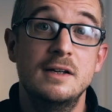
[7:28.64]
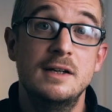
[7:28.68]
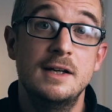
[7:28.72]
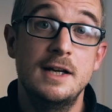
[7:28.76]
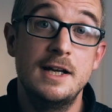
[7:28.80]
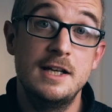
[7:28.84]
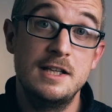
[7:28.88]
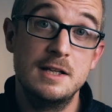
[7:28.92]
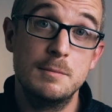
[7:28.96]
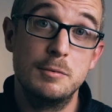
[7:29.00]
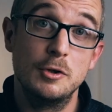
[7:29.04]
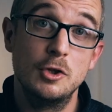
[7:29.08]

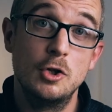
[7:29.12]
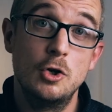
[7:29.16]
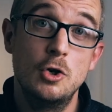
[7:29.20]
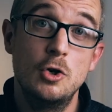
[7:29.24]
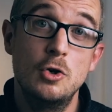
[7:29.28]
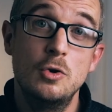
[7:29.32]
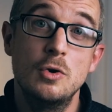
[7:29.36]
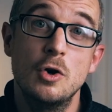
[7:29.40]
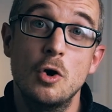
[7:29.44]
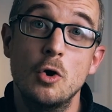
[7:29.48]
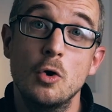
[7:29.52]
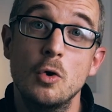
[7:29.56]
either
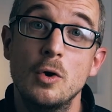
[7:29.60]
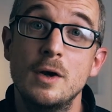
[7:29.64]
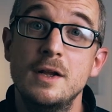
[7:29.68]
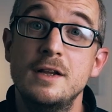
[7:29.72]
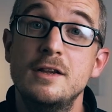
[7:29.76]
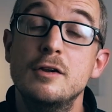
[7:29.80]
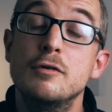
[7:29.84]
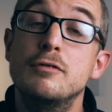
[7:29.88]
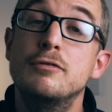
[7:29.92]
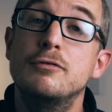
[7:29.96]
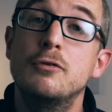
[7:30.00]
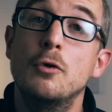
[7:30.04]
below or in
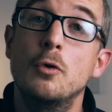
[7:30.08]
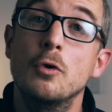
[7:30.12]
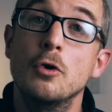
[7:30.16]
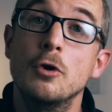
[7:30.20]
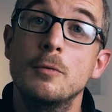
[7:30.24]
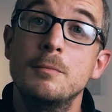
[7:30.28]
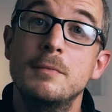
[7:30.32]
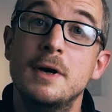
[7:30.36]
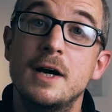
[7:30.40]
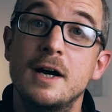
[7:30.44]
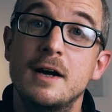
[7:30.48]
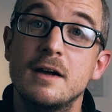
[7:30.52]
the
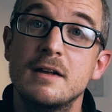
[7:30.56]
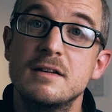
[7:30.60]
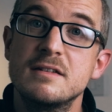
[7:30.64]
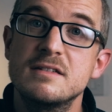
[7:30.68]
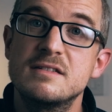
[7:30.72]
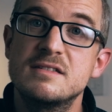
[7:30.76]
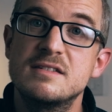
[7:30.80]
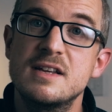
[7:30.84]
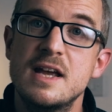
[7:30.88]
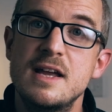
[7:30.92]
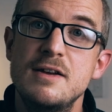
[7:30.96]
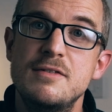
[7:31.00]
forum at
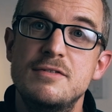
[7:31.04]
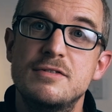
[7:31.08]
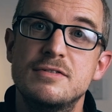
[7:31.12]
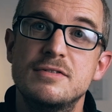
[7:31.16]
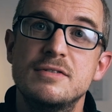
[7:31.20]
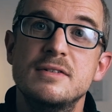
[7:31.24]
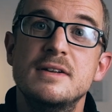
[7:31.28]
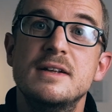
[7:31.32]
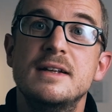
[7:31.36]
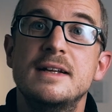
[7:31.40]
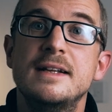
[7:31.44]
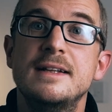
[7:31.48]

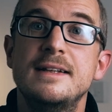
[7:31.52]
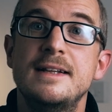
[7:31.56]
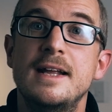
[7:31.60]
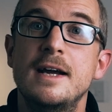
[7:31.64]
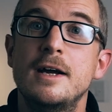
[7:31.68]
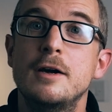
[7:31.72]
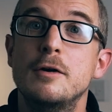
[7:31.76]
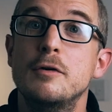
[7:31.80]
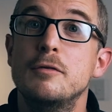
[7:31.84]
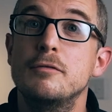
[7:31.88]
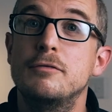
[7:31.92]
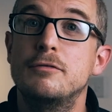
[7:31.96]

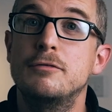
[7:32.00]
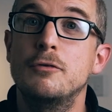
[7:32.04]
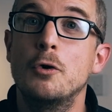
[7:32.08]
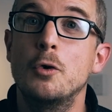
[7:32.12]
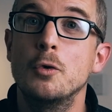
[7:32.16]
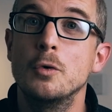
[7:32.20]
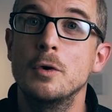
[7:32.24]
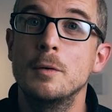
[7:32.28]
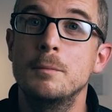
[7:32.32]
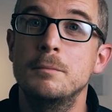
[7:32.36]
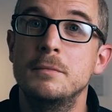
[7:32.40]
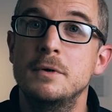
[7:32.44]

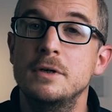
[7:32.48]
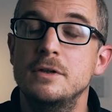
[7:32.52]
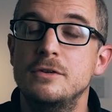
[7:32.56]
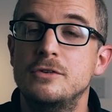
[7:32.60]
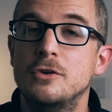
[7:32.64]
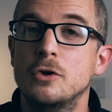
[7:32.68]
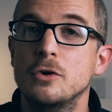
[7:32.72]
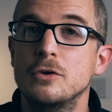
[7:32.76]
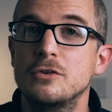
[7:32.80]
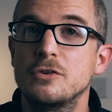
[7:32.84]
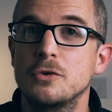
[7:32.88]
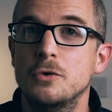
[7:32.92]

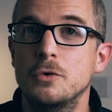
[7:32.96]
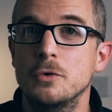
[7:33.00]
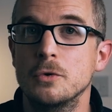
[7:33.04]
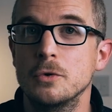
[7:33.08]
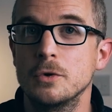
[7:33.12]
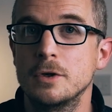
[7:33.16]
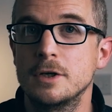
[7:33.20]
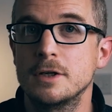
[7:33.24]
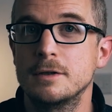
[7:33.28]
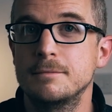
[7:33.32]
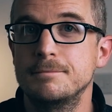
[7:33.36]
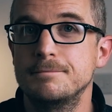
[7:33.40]

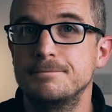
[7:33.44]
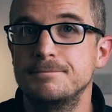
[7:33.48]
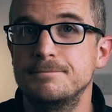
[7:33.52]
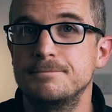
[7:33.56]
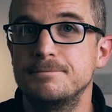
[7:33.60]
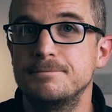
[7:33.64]
safenetforum.org.